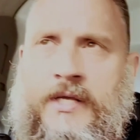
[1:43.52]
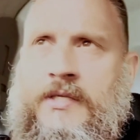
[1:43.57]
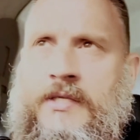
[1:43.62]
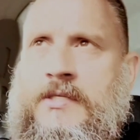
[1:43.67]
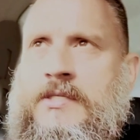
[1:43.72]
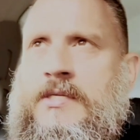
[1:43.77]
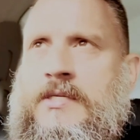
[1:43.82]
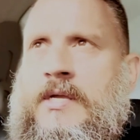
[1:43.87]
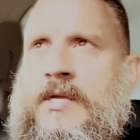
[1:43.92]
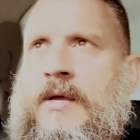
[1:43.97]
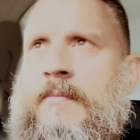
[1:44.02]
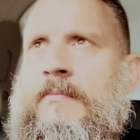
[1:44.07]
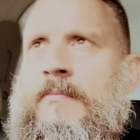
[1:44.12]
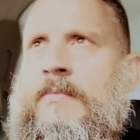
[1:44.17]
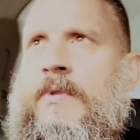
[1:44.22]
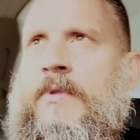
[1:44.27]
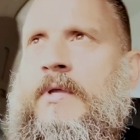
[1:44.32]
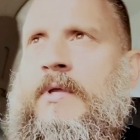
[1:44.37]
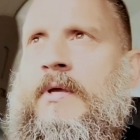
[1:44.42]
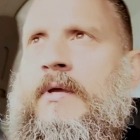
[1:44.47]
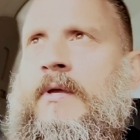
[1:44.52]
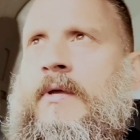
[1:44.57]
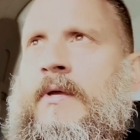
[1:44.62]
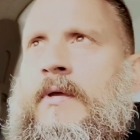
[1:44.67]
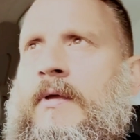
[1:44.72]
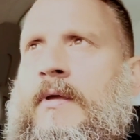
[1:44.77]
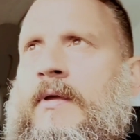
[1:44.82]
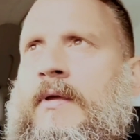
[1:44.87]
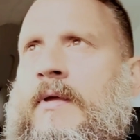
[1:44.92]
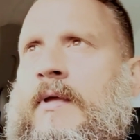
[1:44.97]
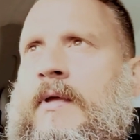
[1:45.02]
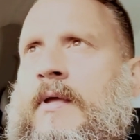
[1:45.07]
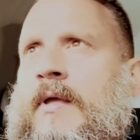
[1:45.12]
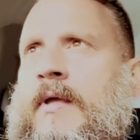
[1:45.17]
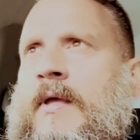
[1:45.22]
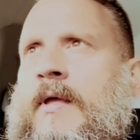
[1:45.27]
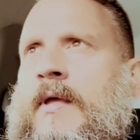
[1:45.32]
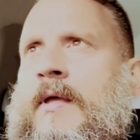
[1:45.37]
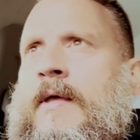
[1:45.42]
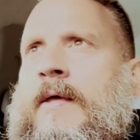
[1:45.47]
he is called a sheepdog in the
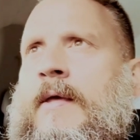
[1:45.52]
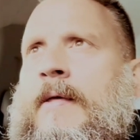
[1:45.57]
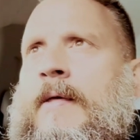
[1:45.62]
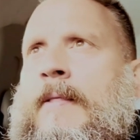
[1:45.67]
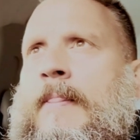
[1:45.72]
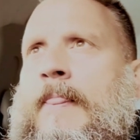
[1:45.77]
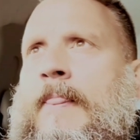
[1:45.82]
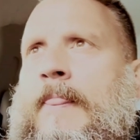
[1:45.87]
spiritual realm.